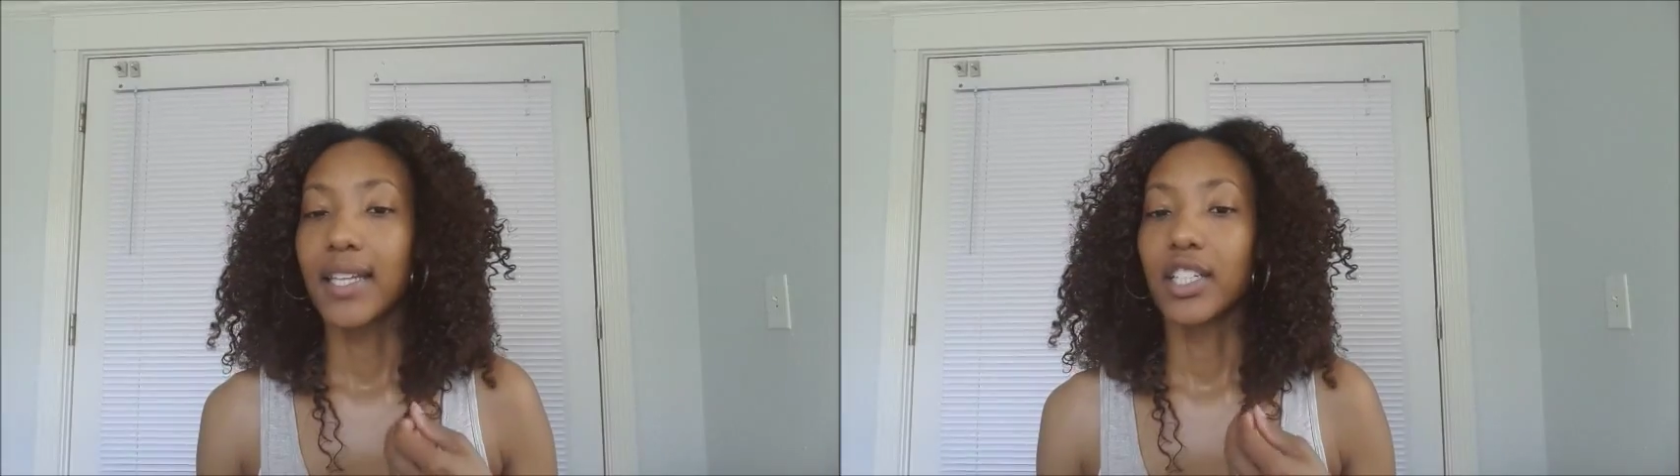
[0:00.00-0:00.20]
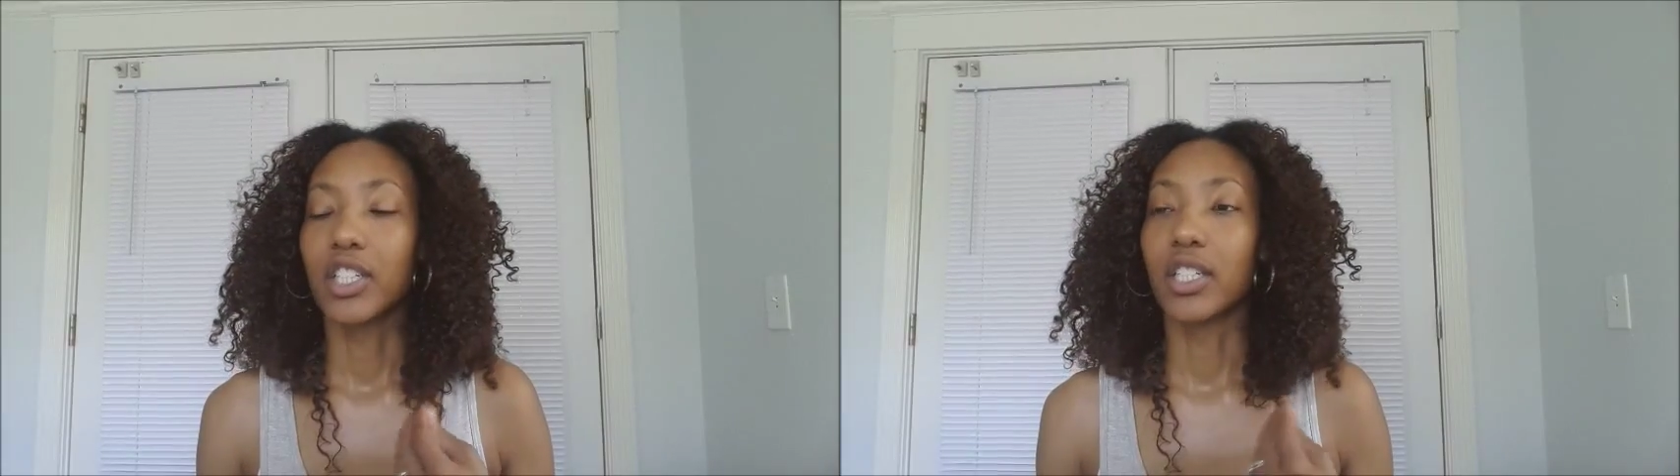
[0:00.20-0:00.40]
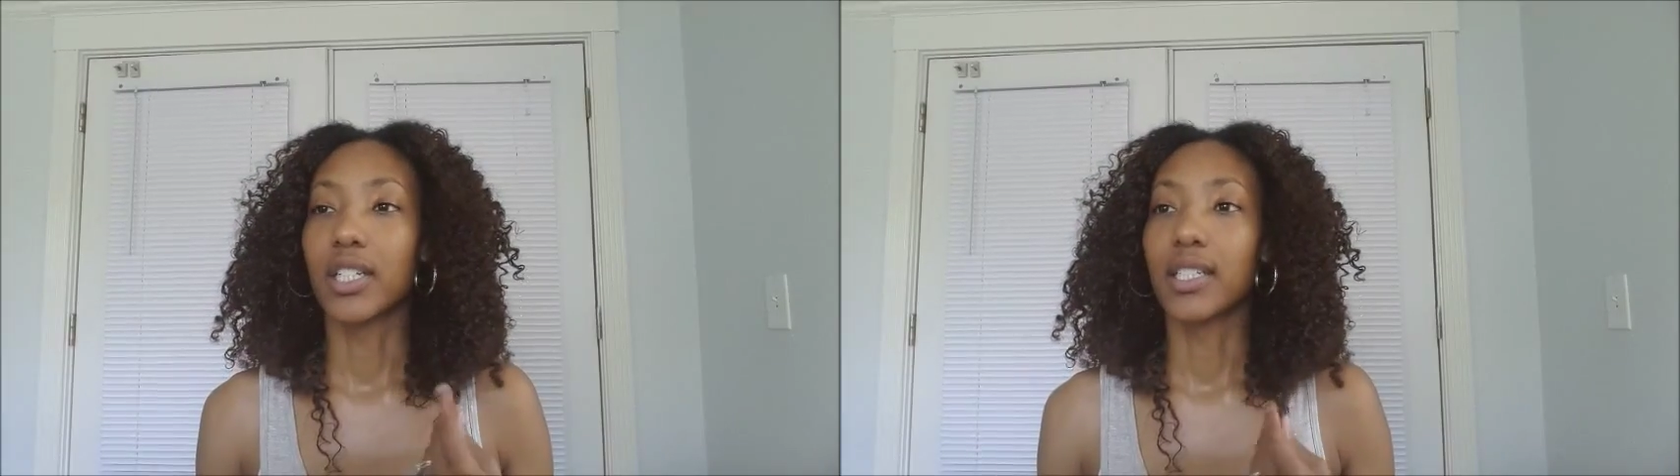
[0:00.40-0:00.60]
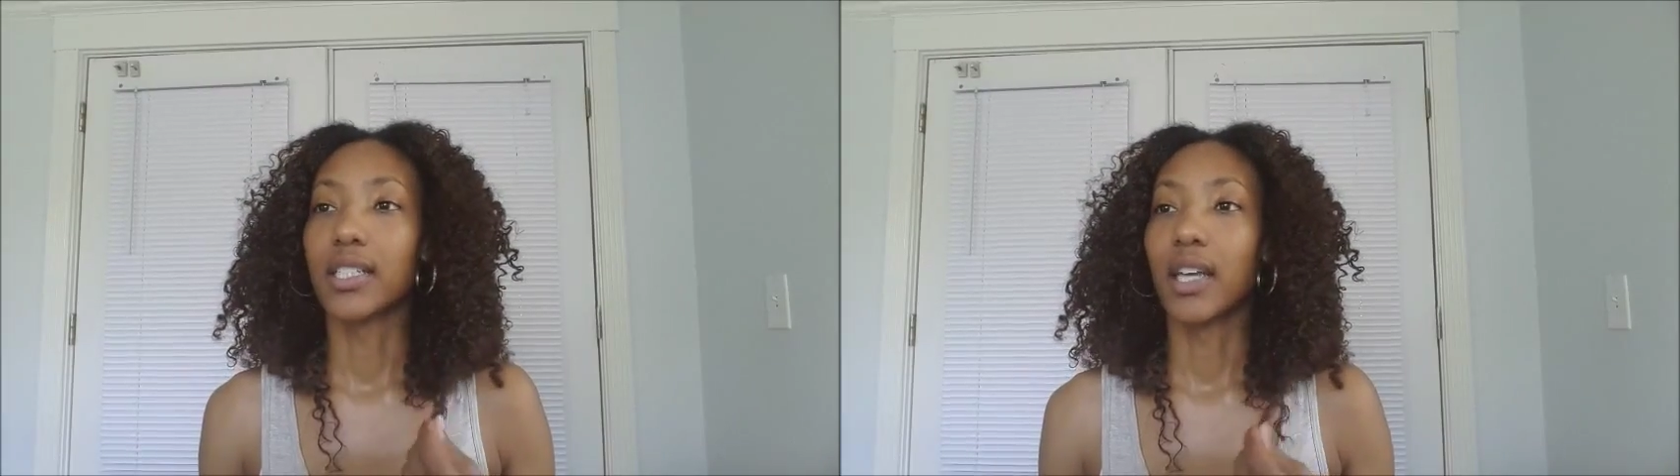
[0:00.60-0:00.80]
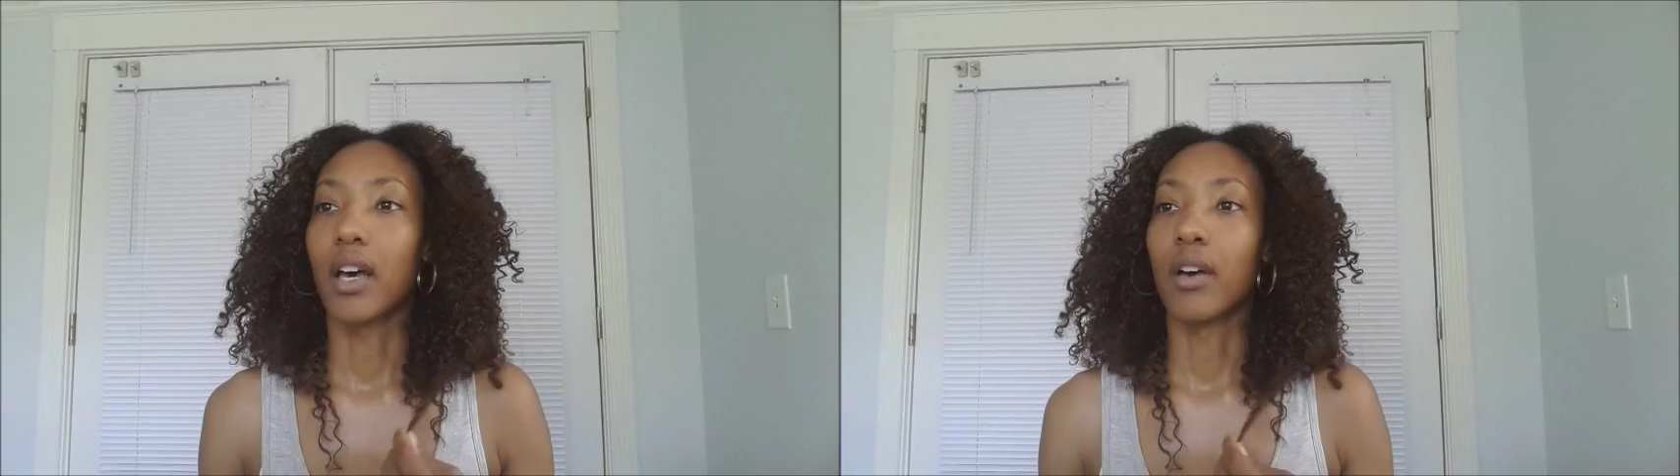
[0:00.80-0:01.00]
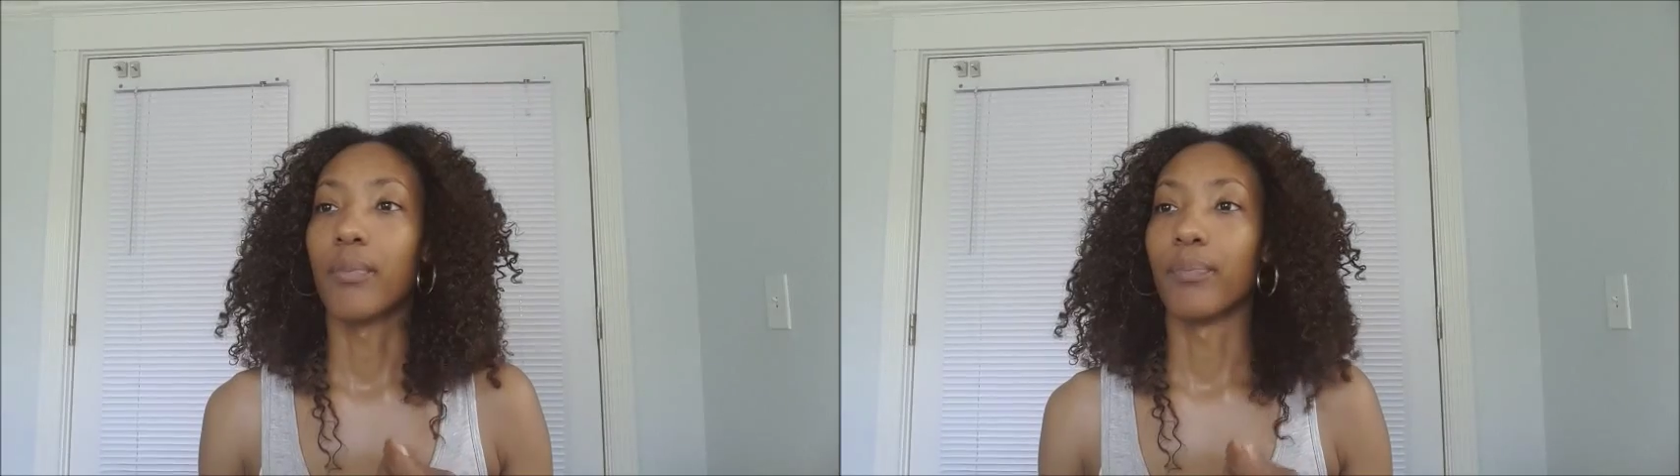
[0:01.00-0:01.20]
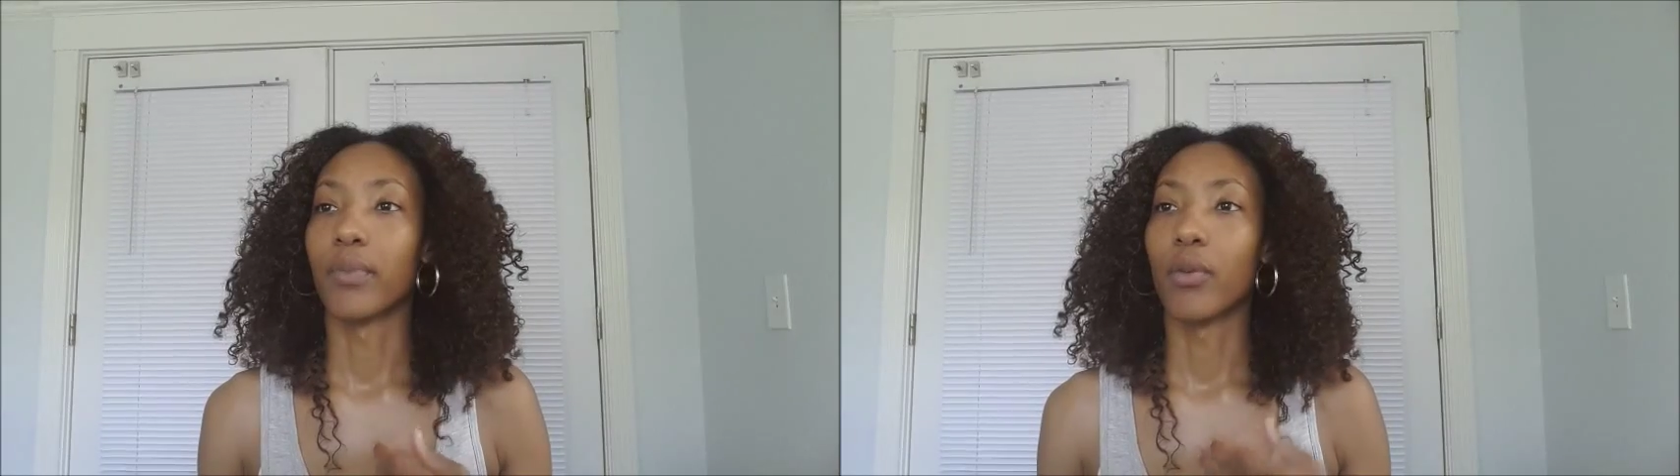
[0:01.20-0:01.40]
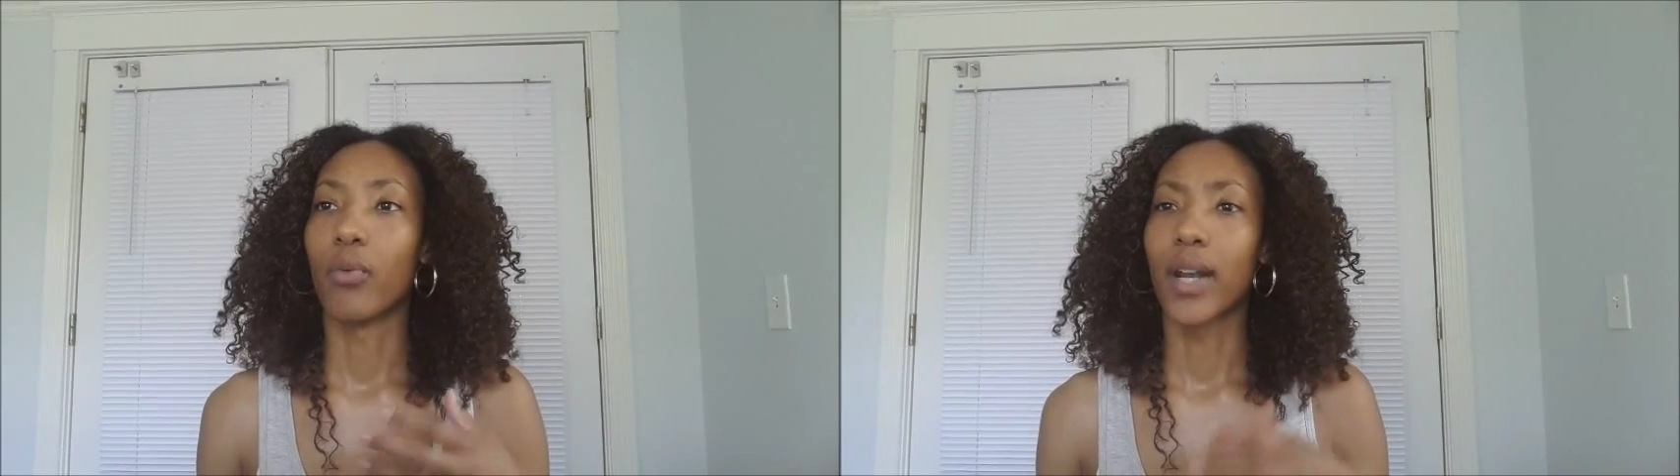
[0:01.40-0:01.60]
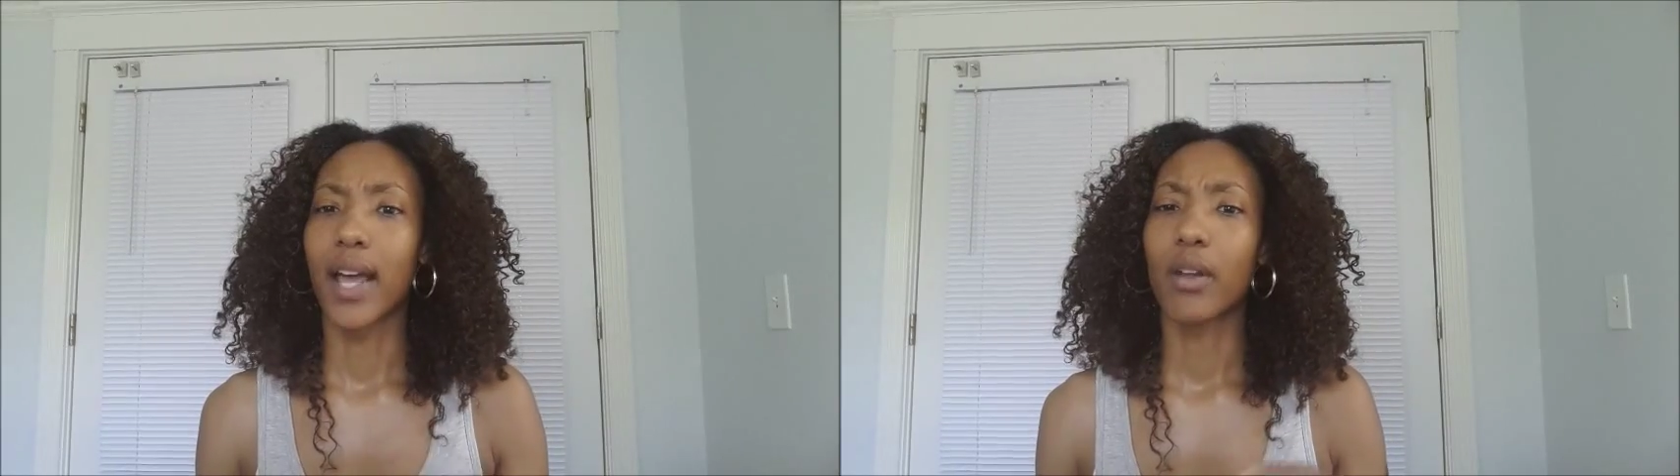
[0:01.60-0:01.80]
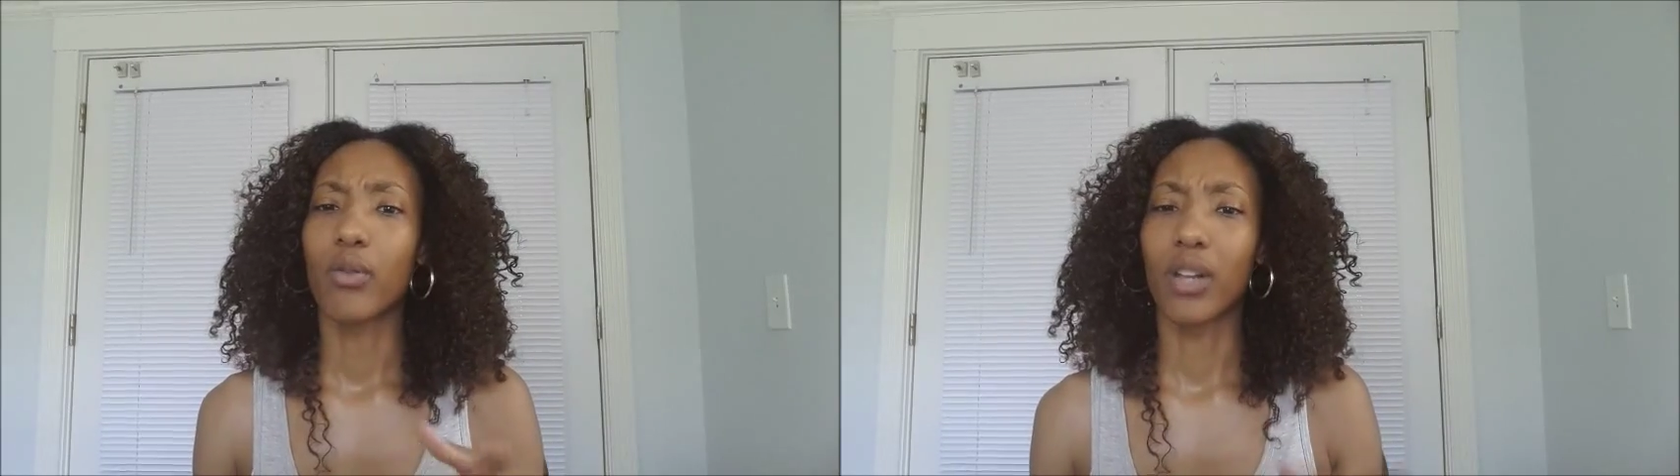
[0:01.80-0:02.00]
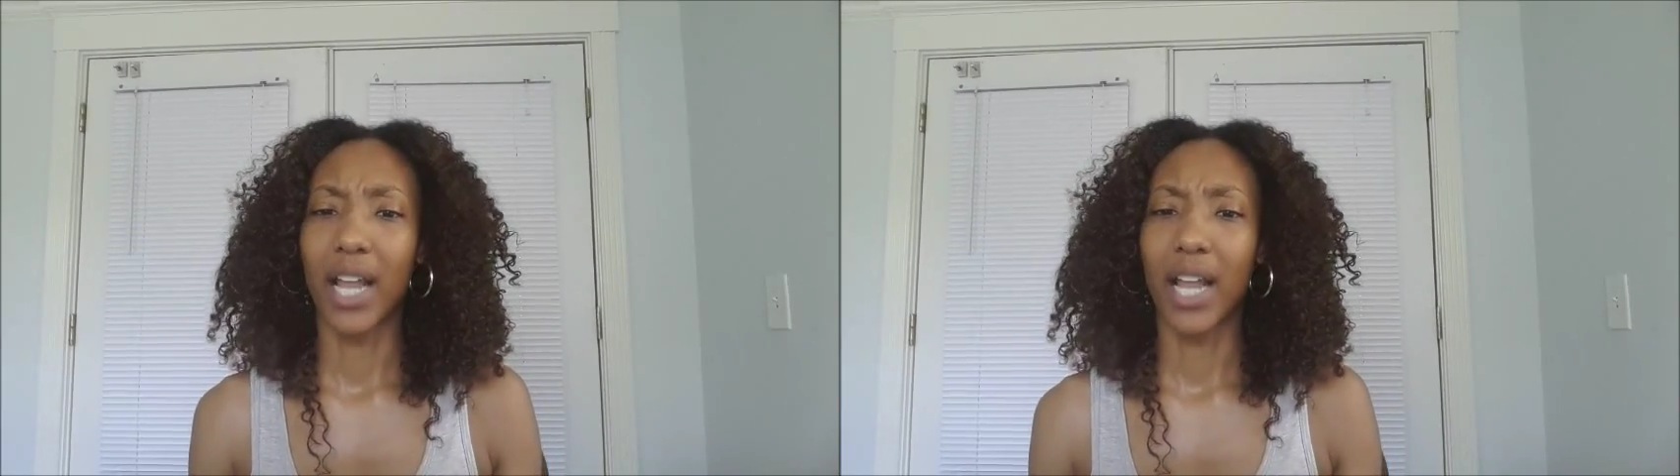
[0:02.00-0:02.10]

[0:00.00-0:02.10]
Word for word: It's just what I don't